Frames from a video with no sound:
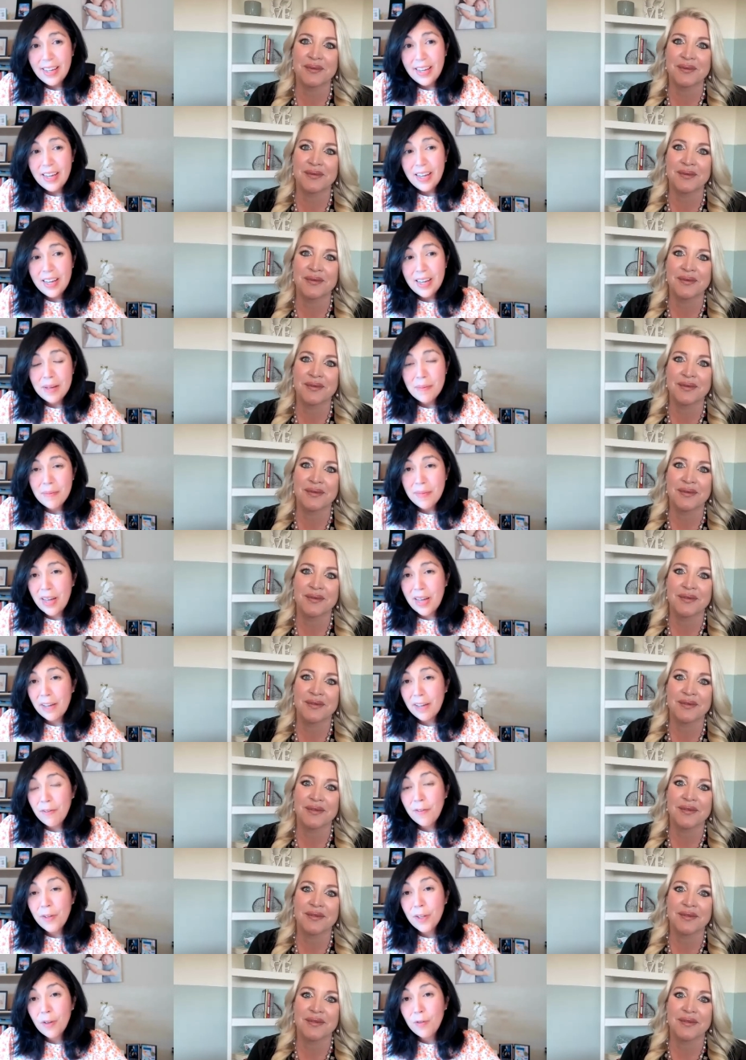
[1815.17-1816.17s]
Speaker 1: Um, I
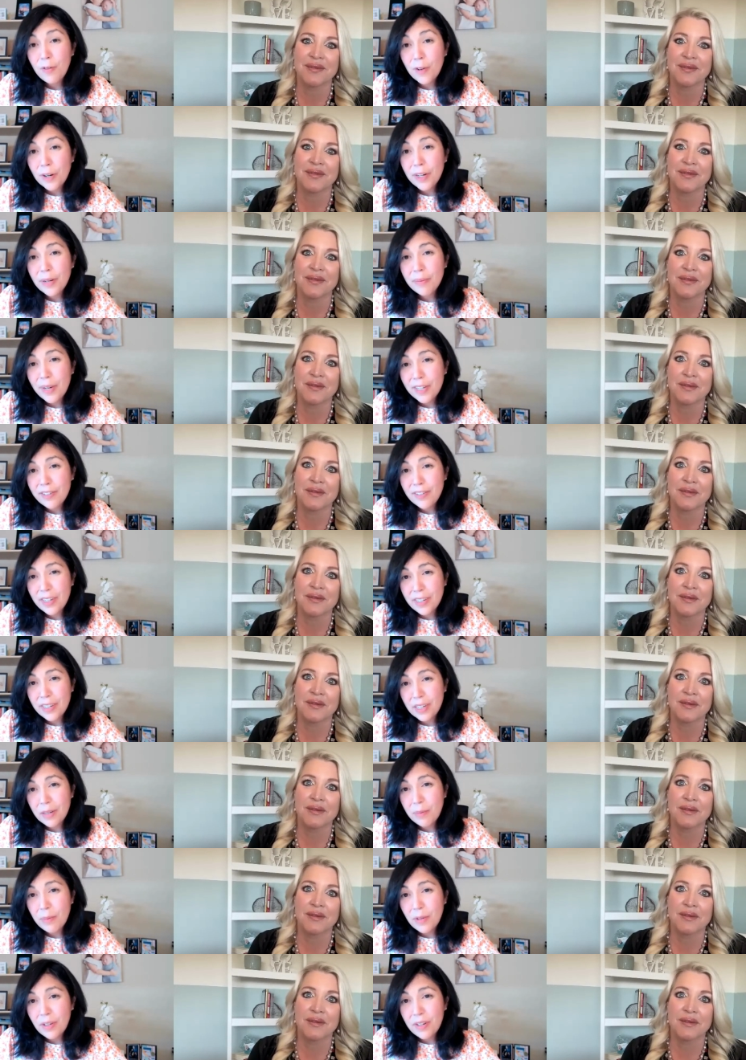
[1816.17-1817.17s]
feel very much in
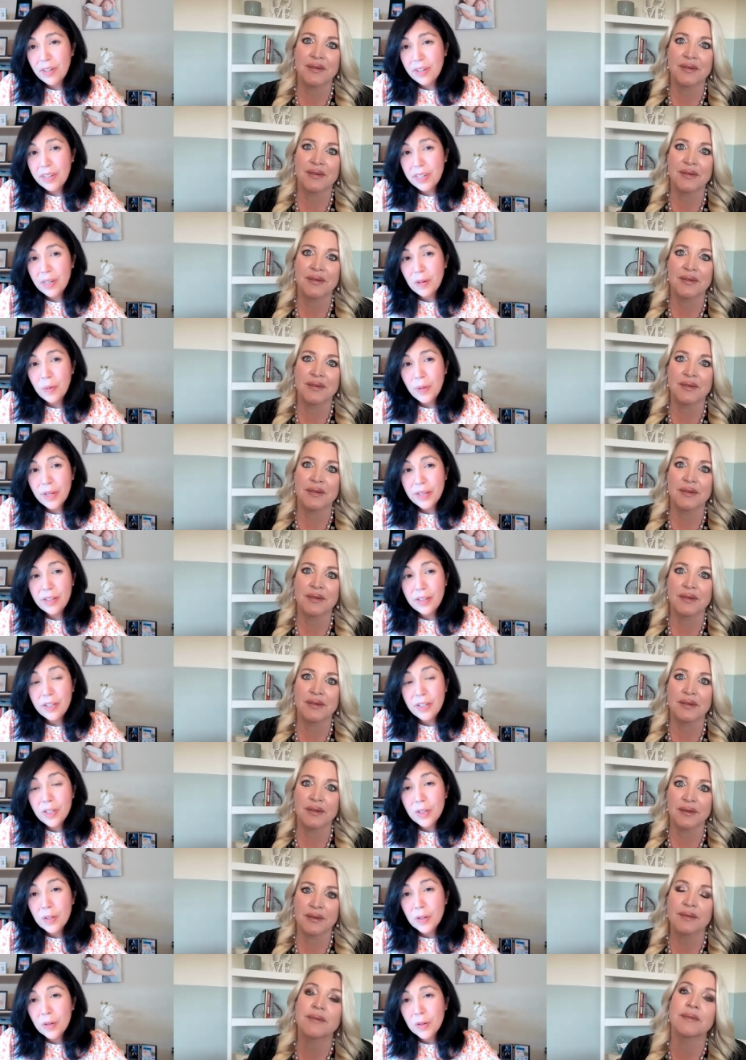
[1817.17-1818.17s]
community with
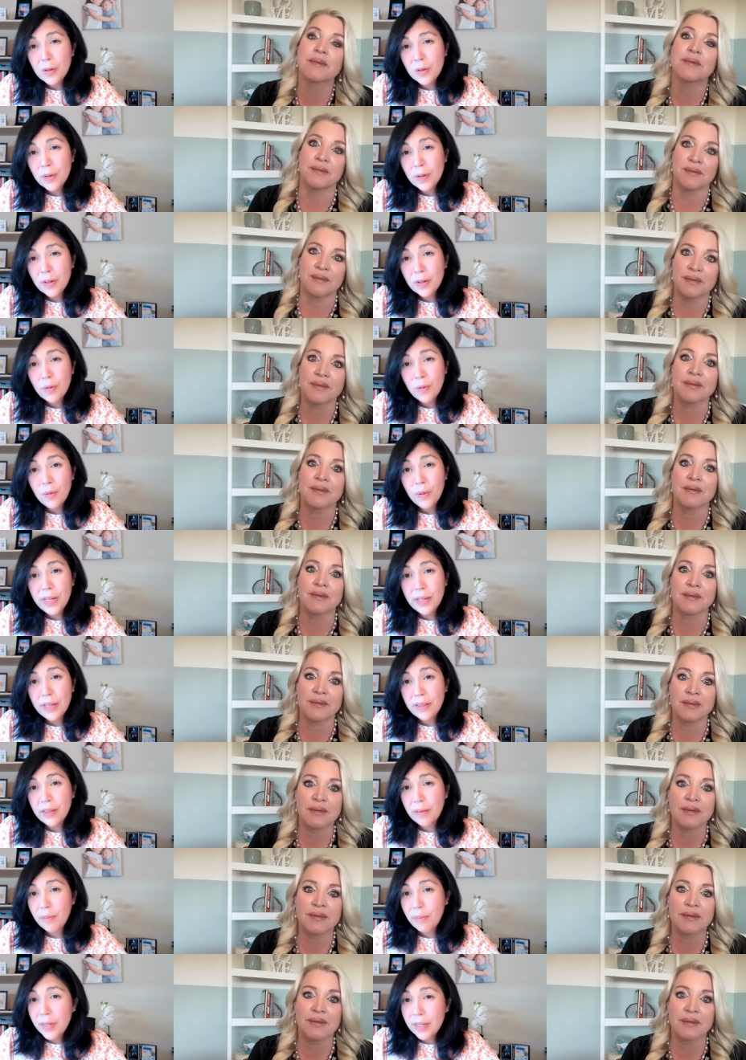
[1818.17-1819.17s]
you, with
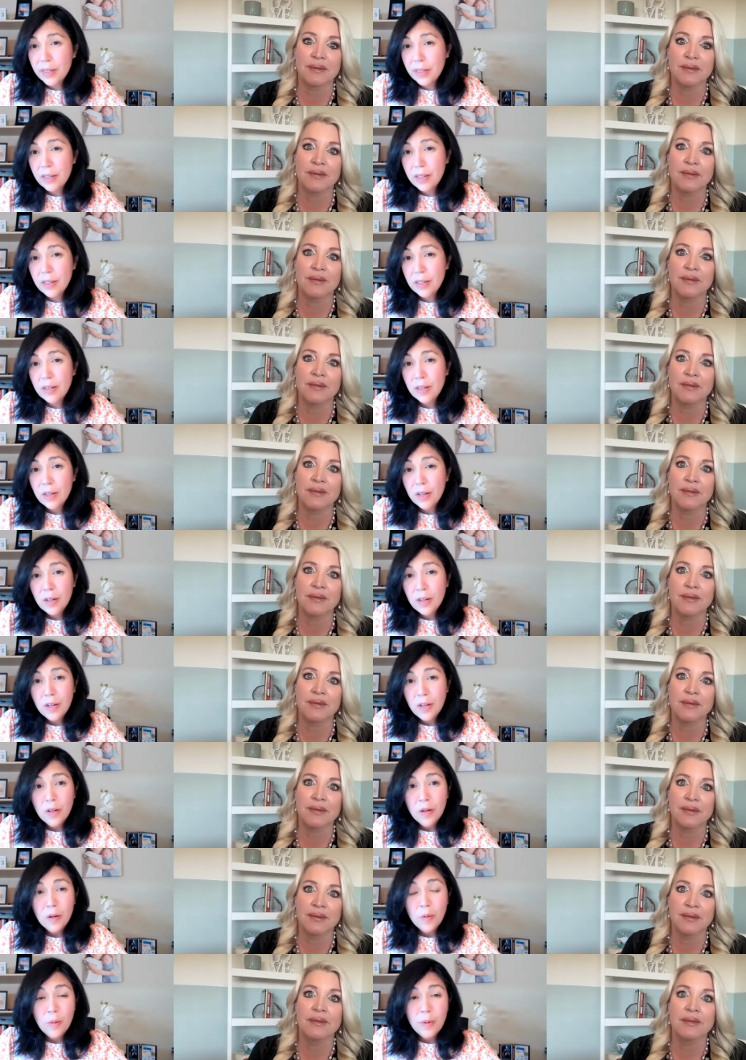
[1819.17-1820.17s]
Bill,
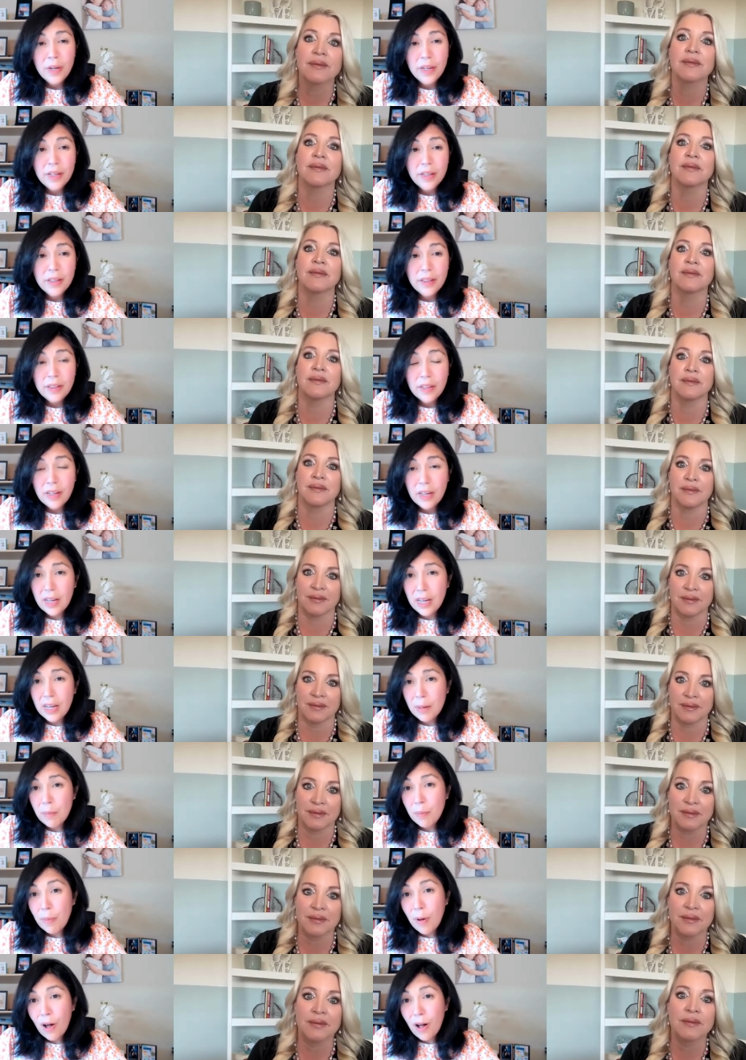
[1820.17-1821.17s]
with
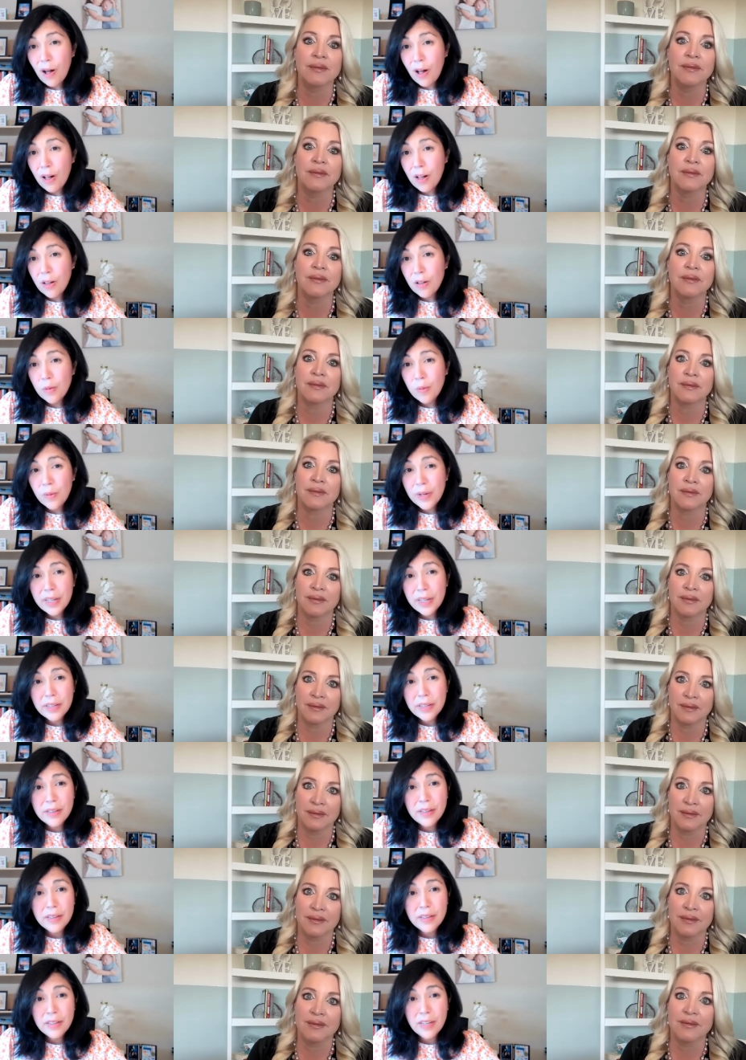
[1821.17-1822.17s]
um, Paul, with
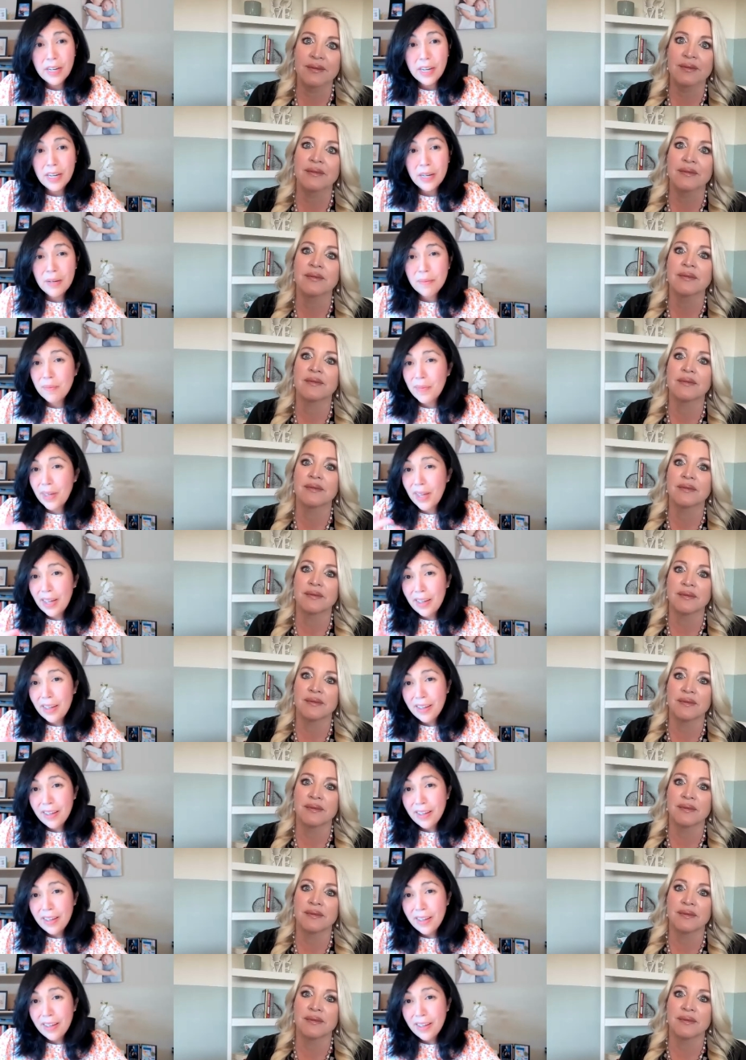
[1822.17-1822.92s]
um,